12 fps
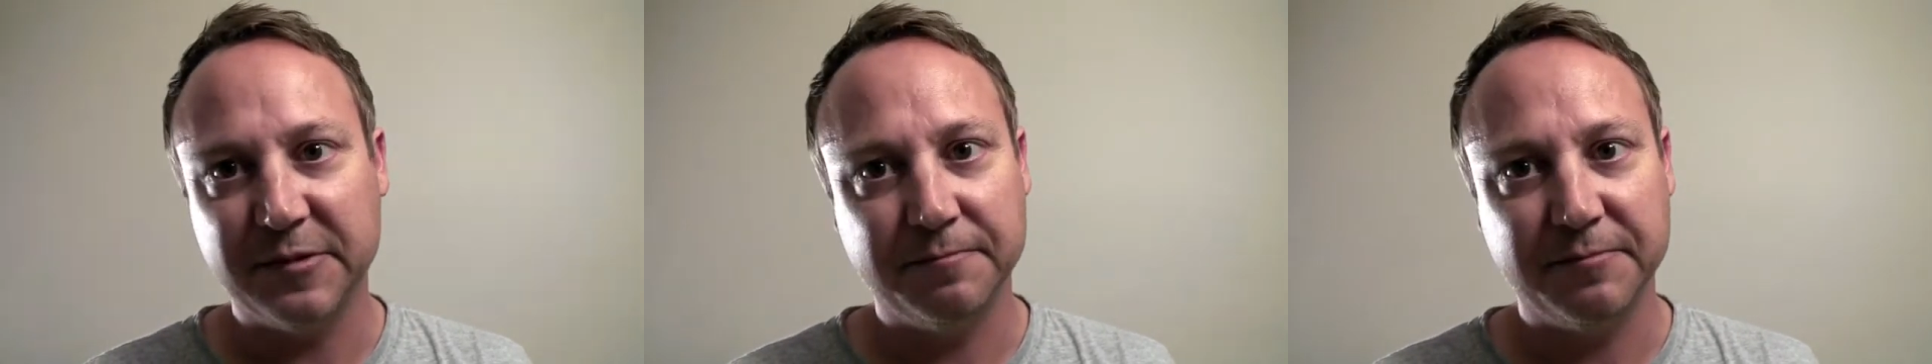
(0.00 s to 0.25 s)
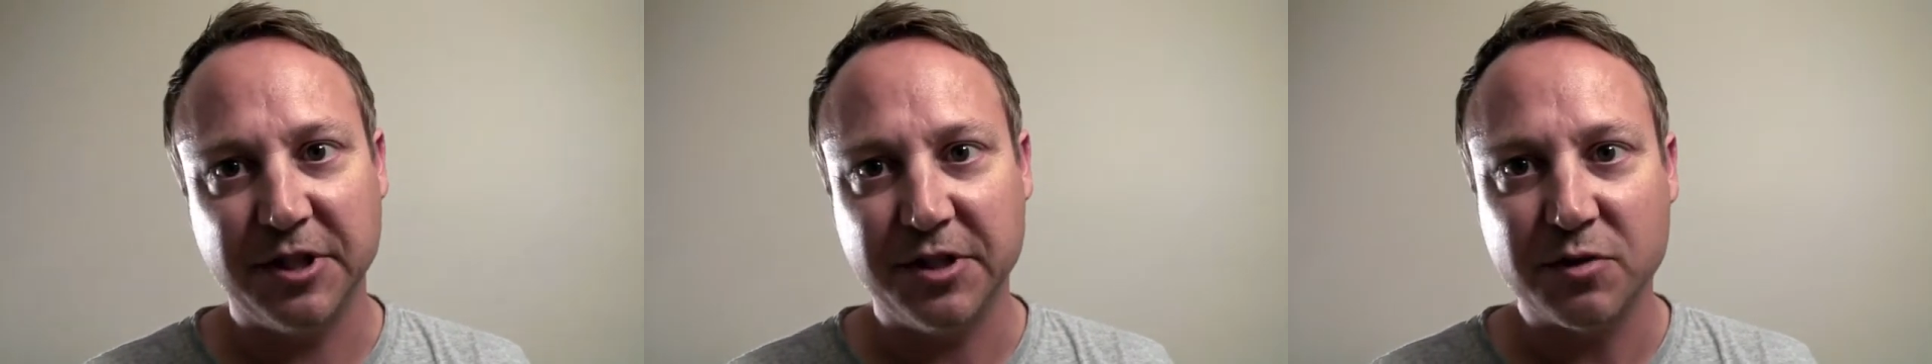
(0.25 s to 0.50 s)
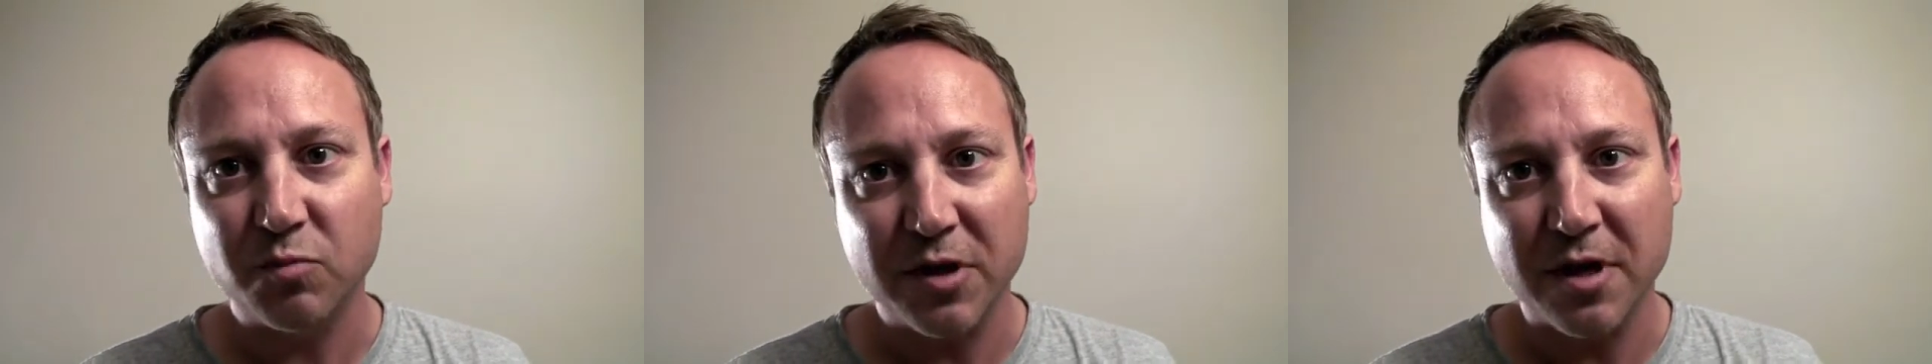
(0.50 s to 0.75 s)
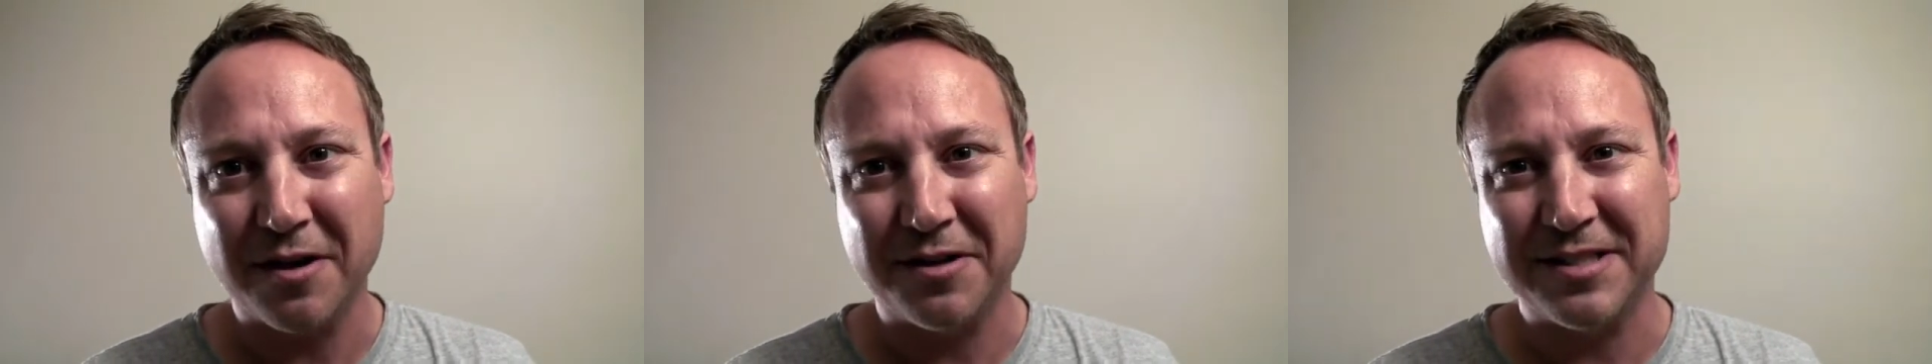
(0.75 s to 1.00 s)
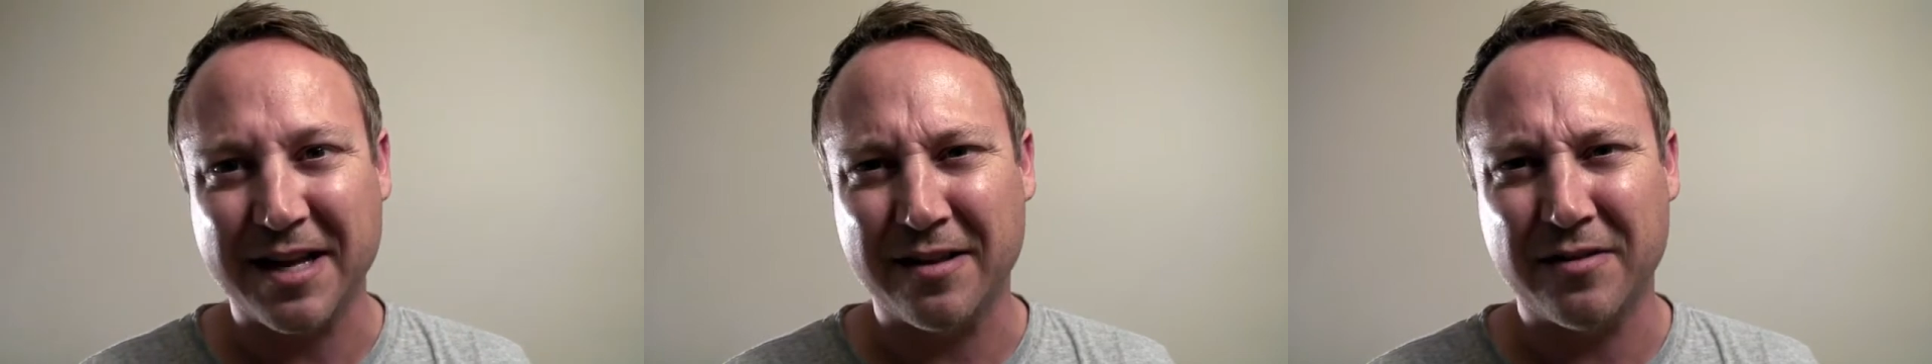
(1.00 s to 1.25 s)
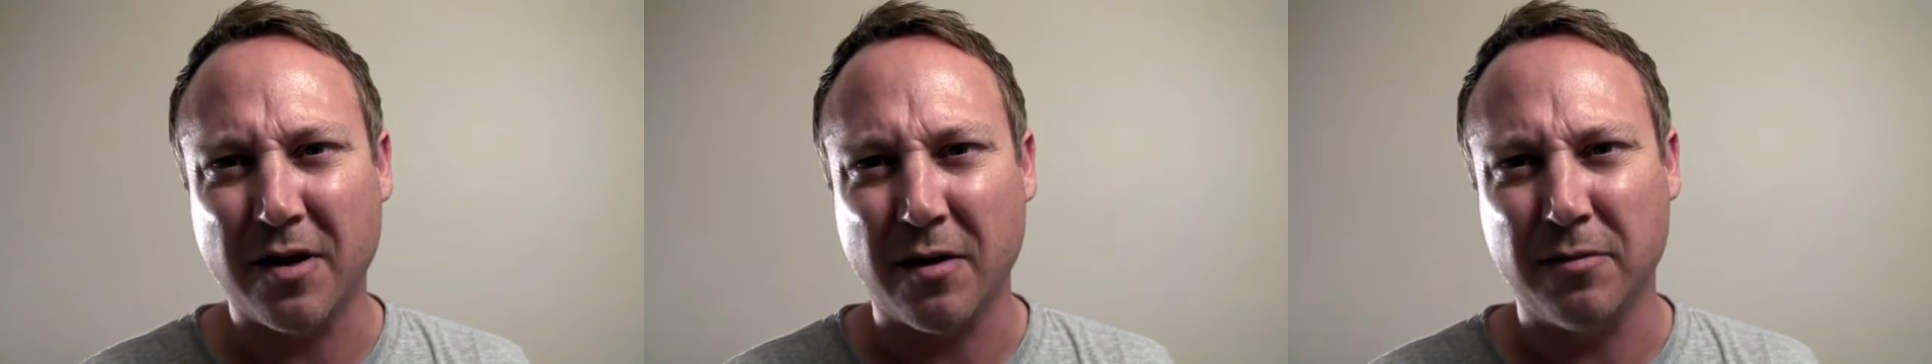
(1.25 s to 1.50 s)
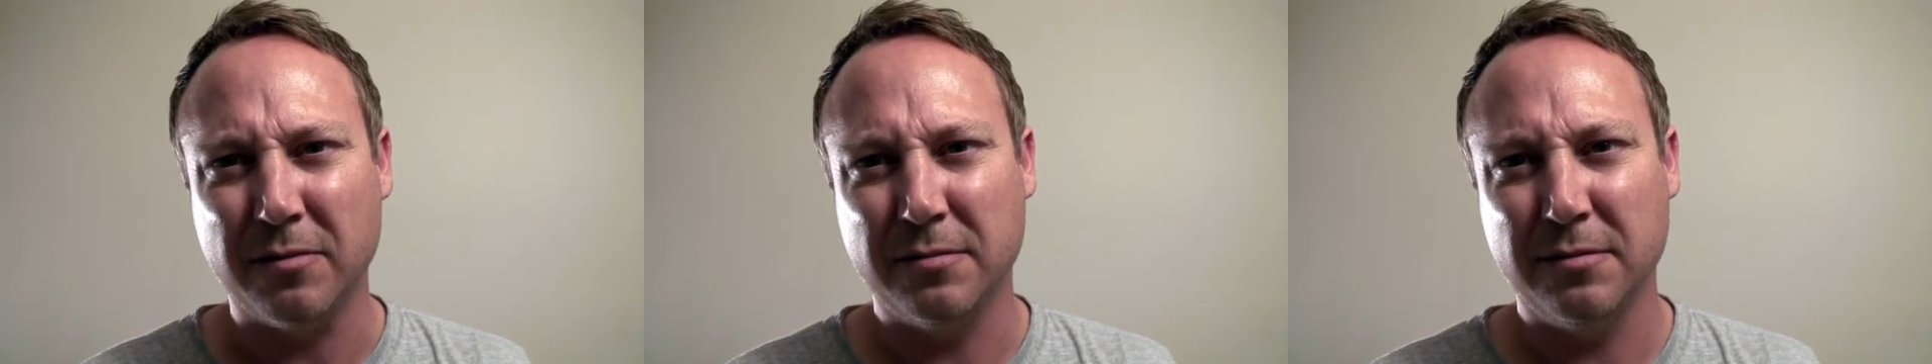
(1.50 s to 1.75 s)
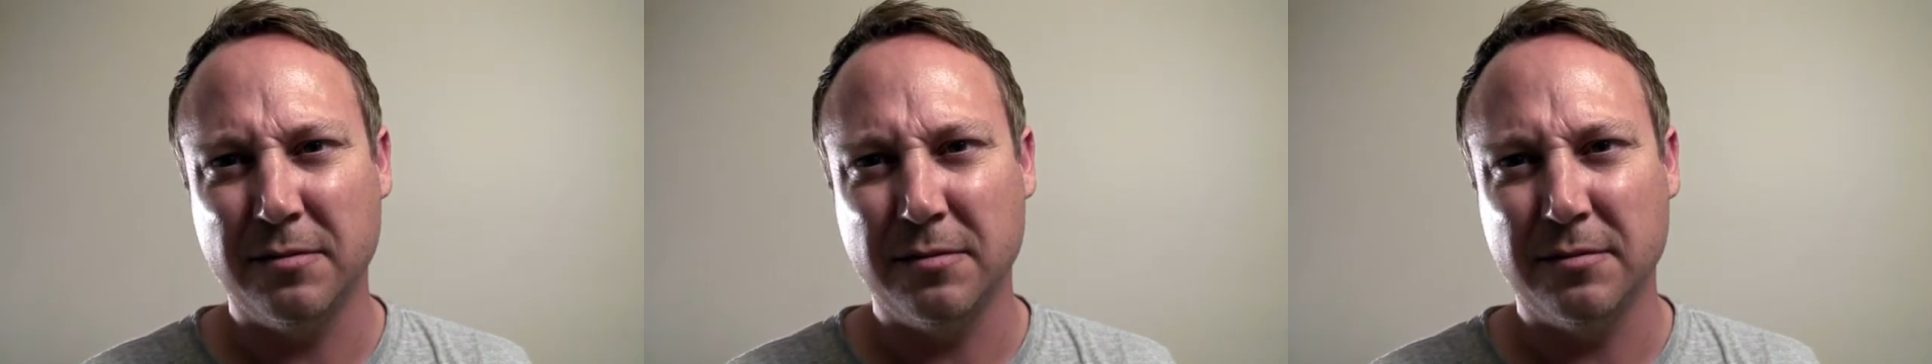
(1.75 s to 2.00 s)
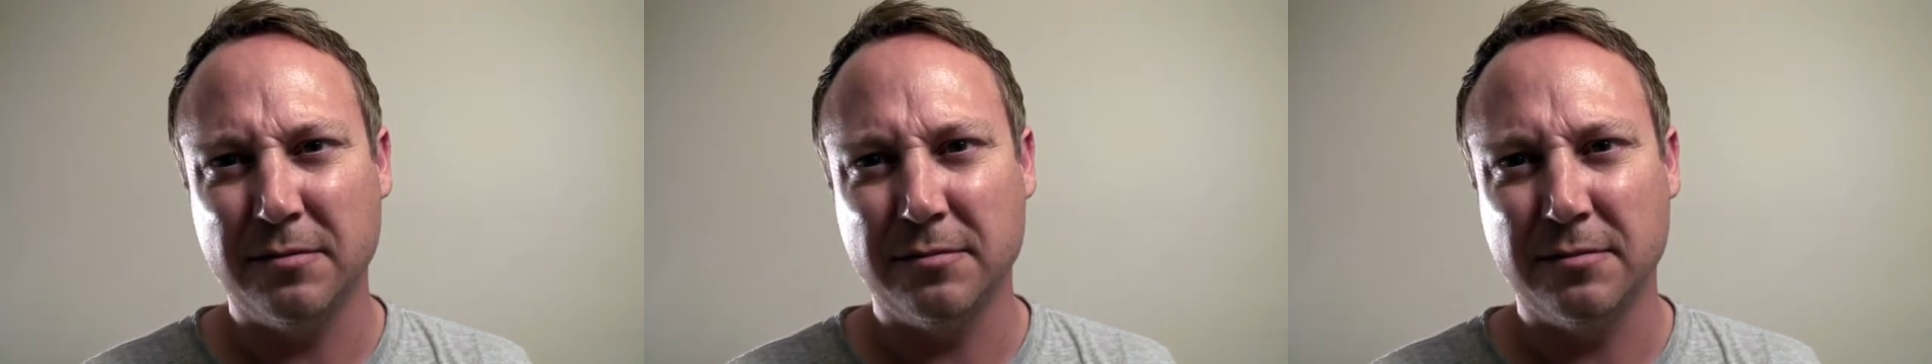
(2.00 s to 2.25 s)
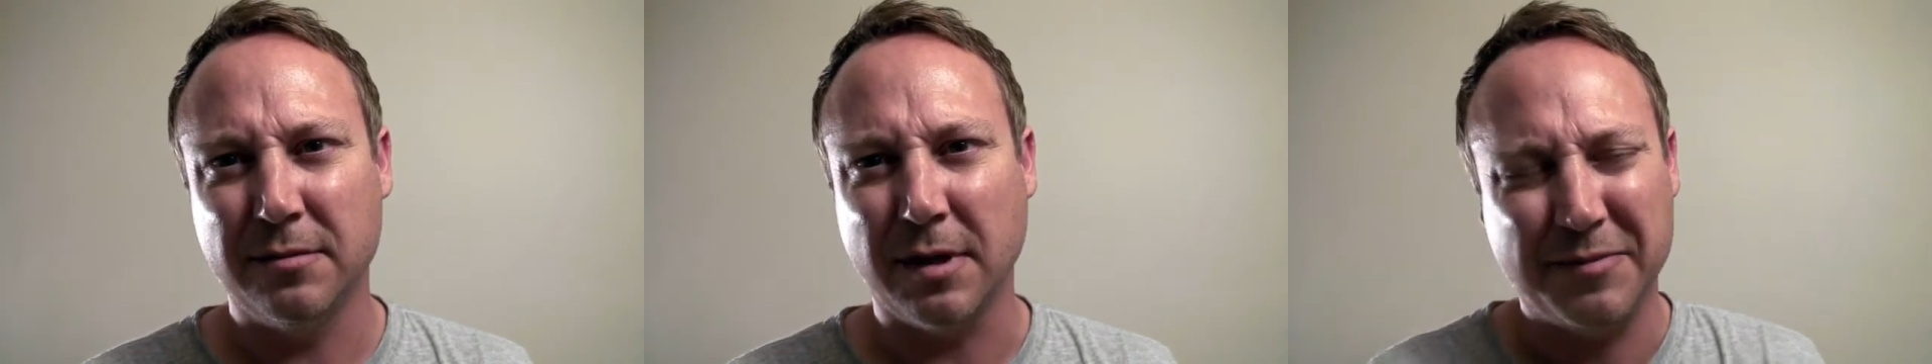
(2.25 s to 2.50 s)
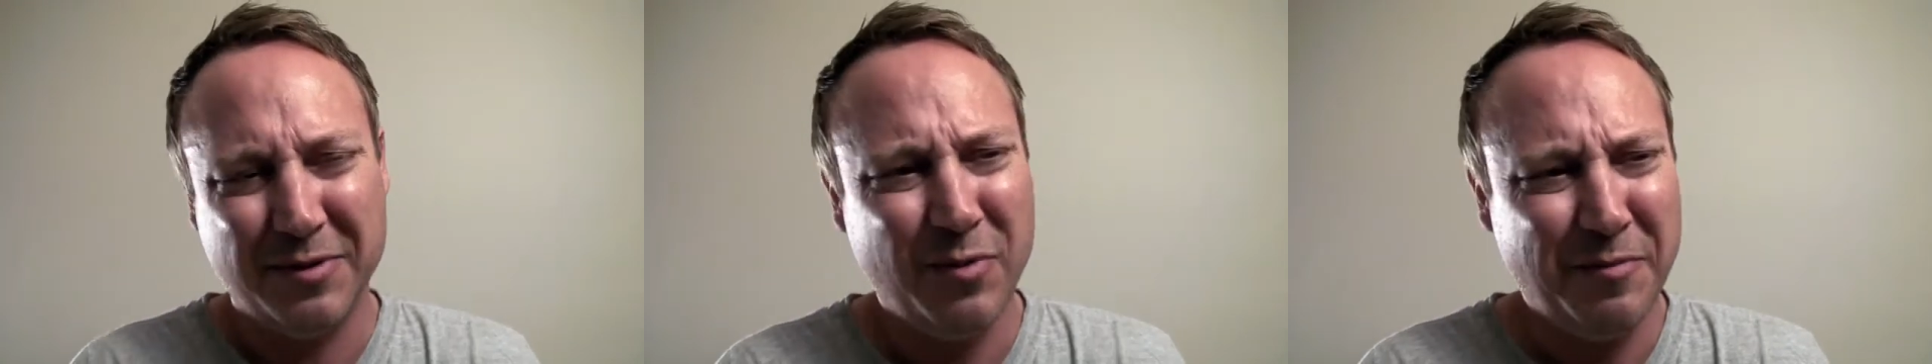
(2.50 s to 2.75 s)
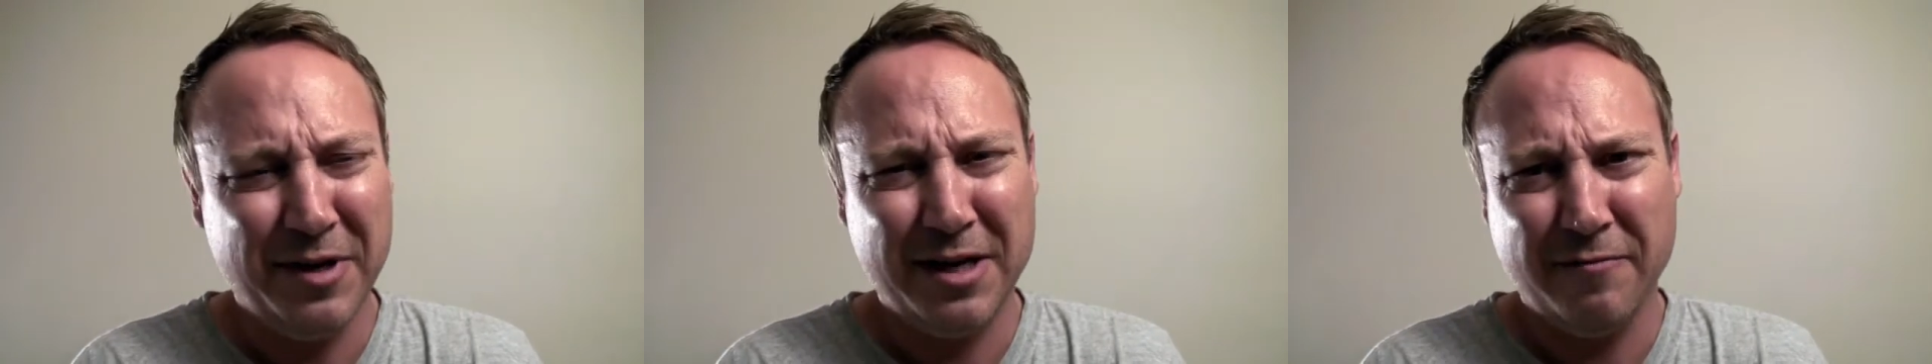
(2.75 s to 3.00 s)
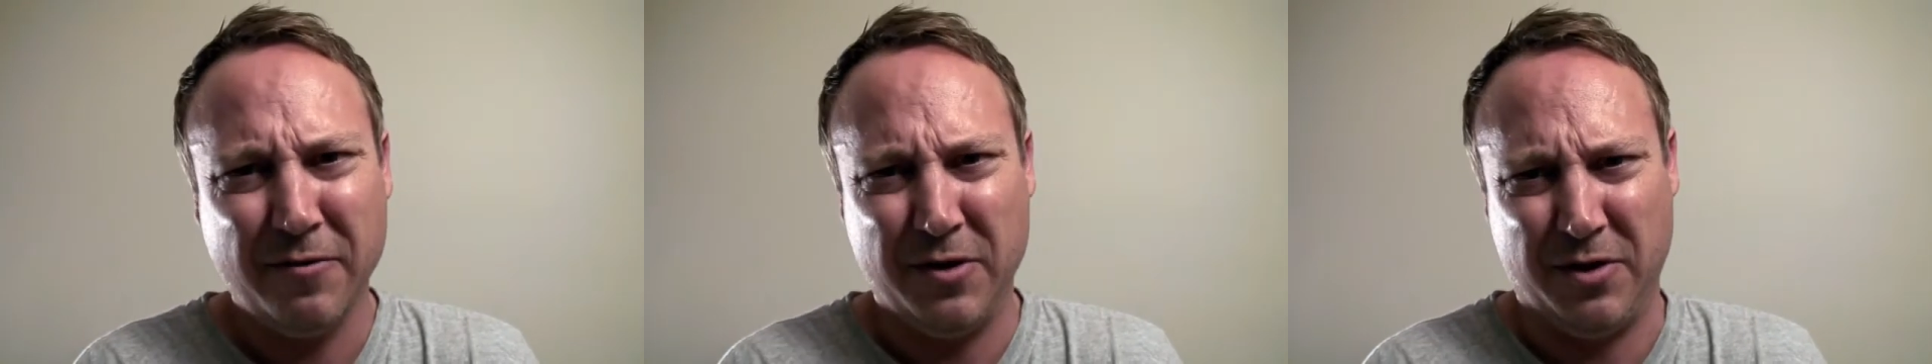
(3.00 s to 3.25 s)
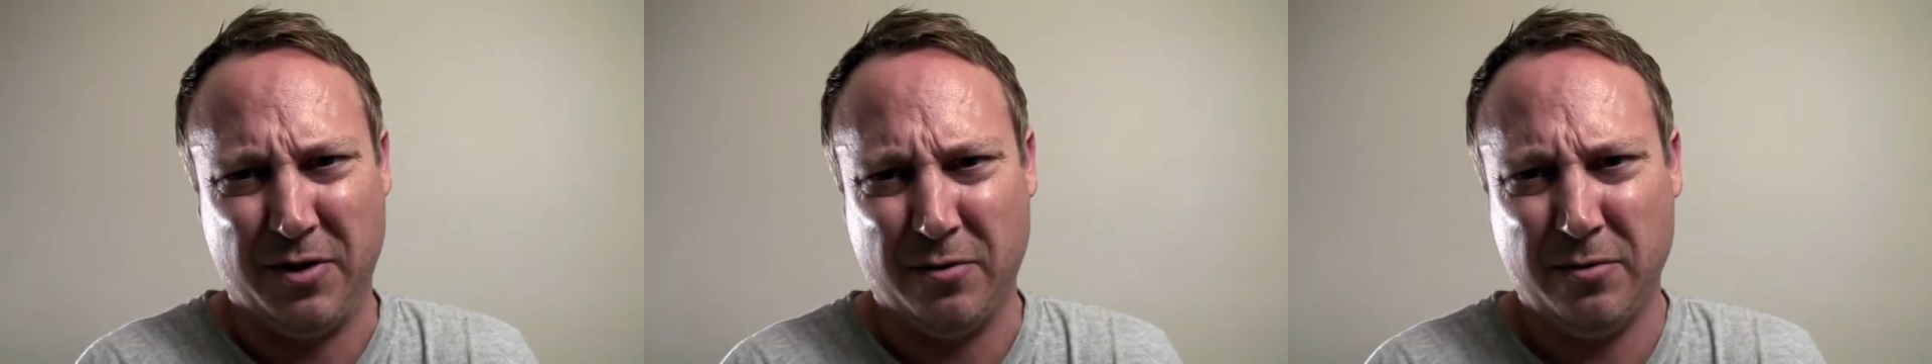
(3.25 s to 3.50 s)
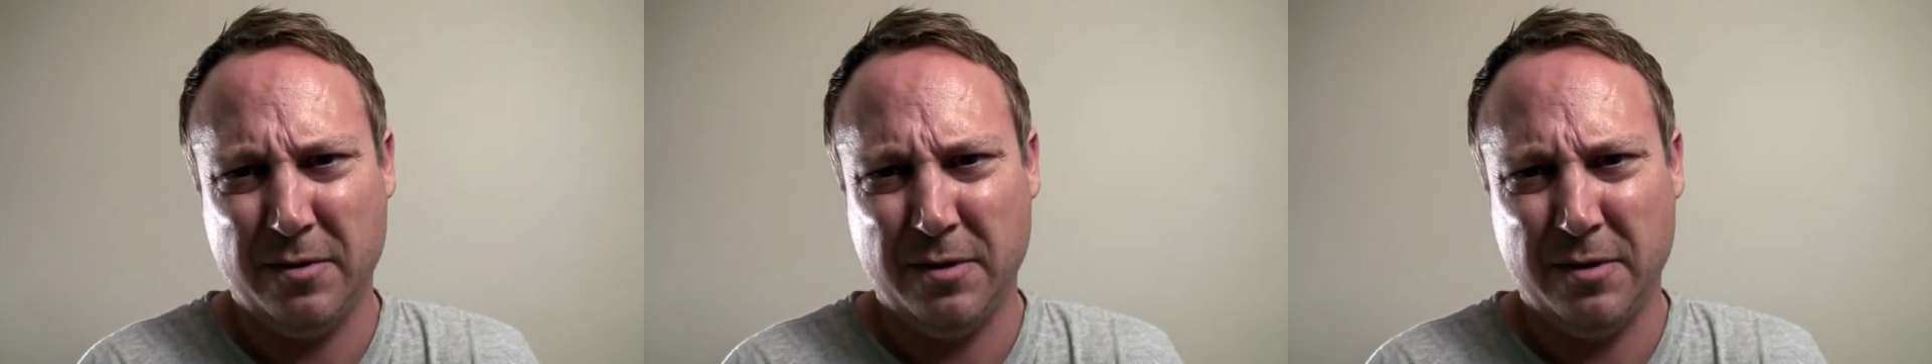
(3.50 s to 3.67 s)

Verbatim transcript: She just wouldn't understand, though. I mean, women never do.